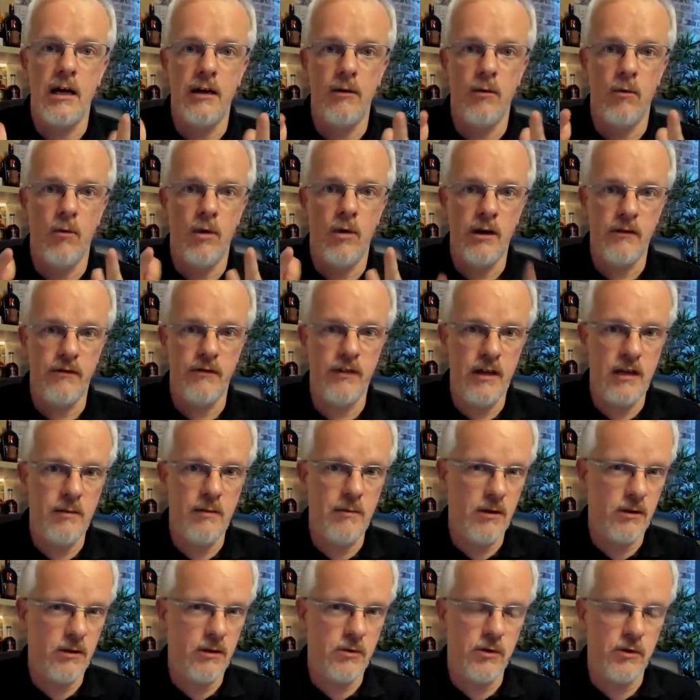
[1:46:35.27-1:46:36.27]
One of the
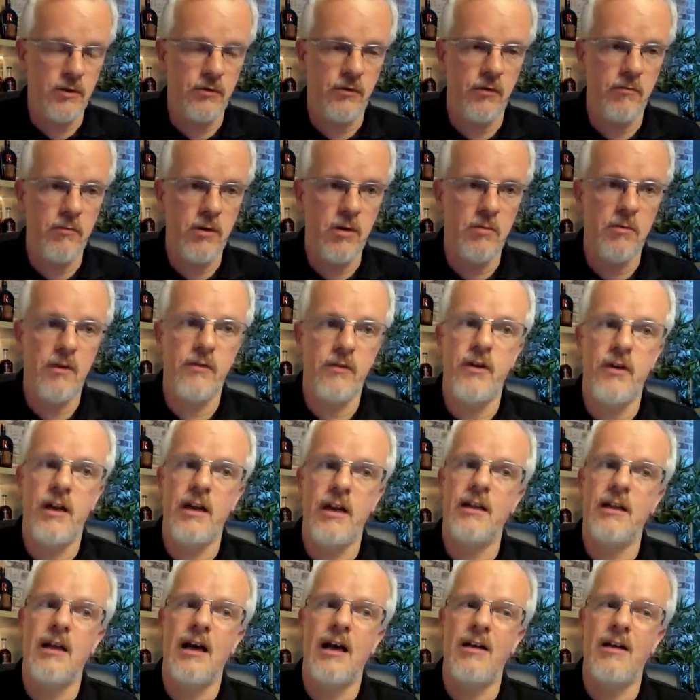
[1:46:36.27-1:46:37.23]
emails was from you, my friend.